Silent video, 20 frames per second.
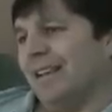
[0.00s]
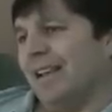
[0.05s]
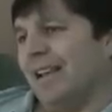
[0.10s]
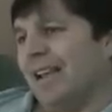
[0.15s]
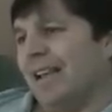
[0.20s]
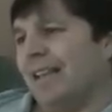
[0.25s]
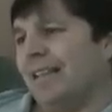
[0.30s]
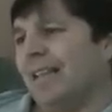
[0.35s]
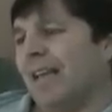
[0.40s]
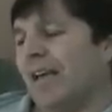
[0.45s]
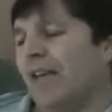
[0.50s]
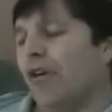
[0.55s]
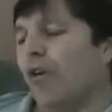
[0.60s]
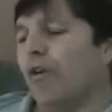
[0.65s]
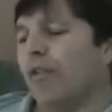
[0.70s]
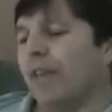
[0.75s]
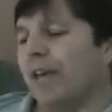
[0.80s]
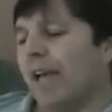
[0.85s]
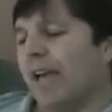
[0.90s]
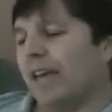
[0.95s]
The
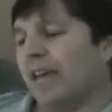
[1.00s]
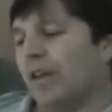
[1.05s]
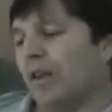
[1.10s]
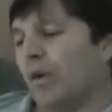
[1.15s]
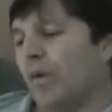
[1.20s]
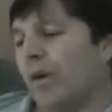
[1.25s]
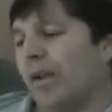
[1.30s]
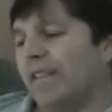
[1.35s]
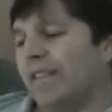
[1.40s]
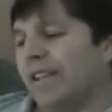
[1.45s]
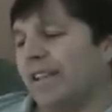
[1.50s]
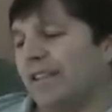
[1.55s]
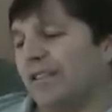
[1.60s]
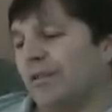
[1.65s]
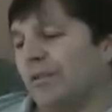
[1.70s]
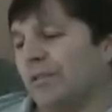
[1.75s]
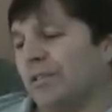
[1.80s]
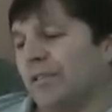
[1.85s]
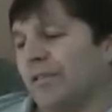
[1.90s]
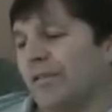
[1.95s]
only thing I can equate that
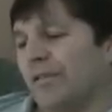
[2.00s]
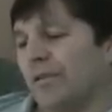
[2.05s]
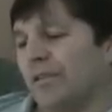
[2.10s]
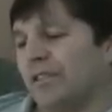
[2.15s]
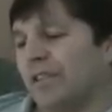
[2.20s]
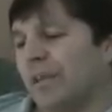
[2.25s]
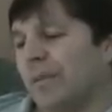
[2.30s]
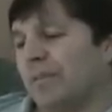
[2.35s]
to is the first